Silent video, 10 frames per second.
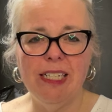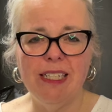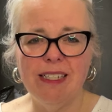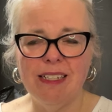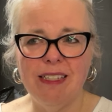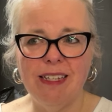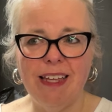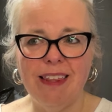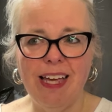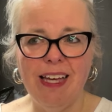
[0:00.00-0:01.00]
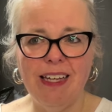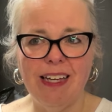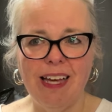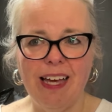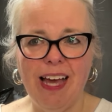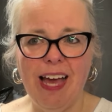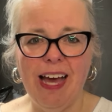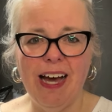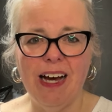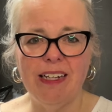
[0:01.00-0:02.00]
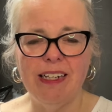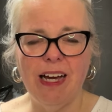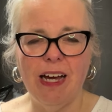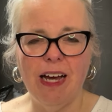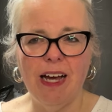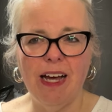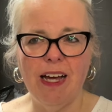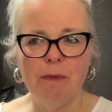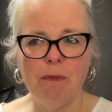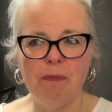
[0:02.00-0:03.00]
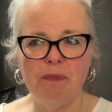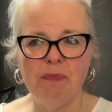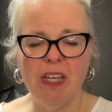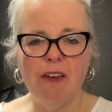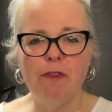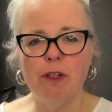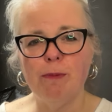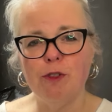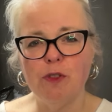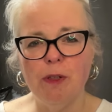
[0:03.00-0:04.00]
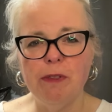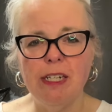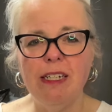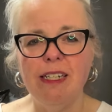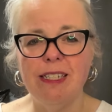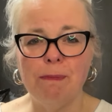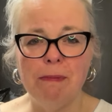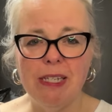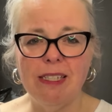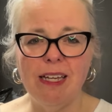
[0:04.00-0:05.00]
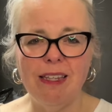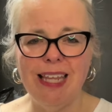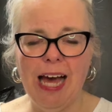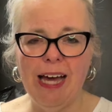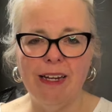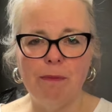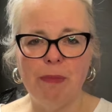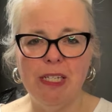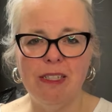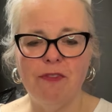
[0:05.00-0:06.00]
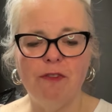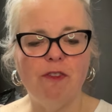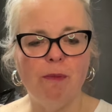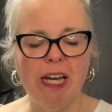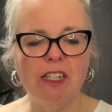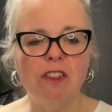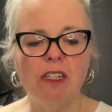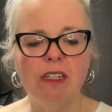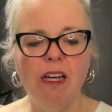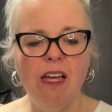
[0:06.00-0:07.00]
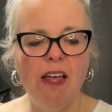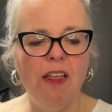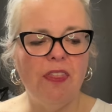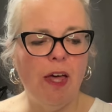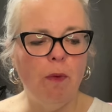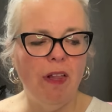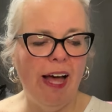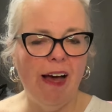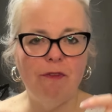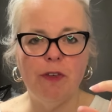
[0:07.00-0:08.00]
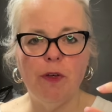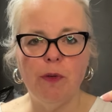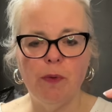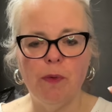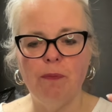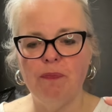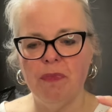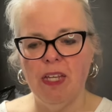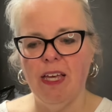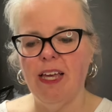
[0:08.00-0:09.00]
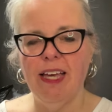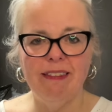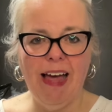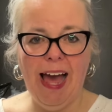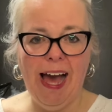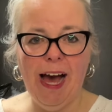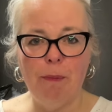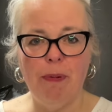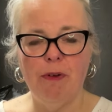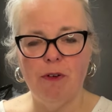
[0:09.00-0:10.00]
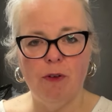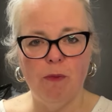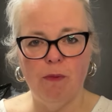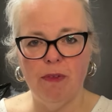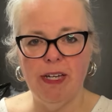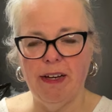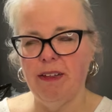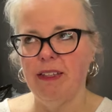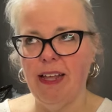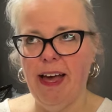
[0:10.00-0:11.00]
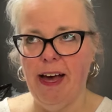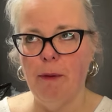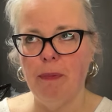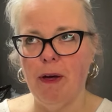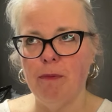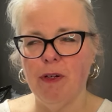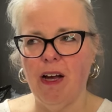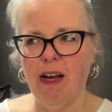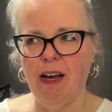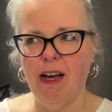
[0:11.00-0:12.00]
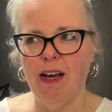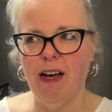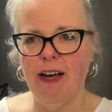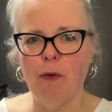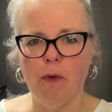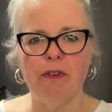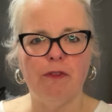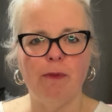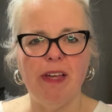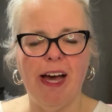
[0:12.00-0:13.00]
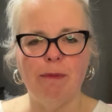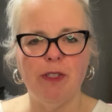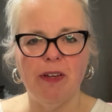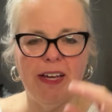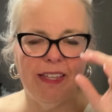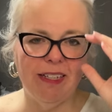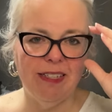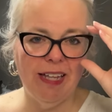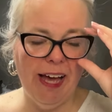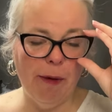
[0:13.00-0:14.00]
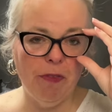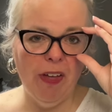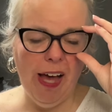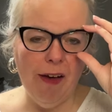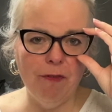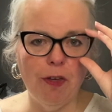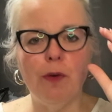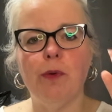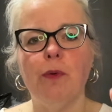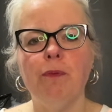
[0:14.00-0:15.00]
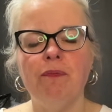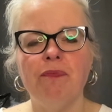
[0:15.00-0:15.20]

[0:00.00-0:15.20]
distance, I think. And if your prescription is missing that piece of information, they will have you in the app or yeah, in the app. I'm I ordered from the app. So yeah, I think it's in the app. They'll have you